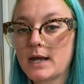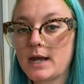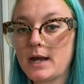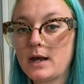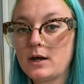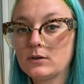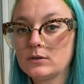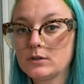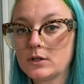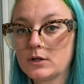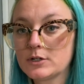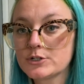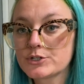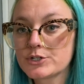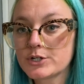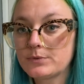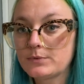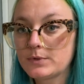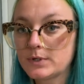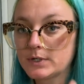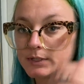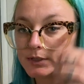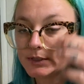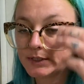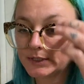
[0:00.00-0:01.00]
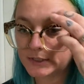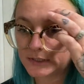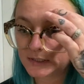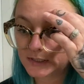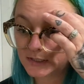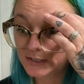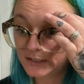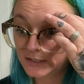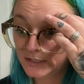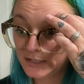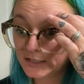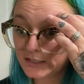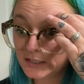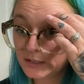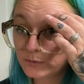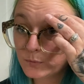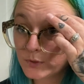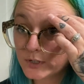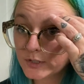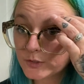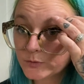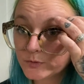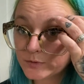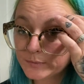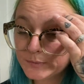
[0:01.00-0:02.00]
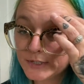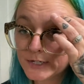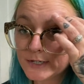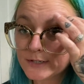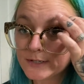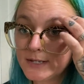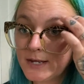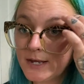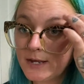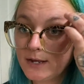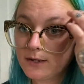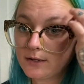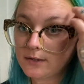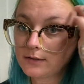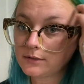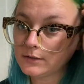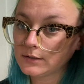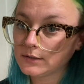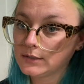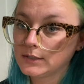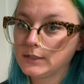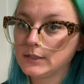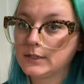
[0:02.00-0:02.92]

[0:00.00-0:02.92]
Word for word: how large I wanted it and they worked with me on that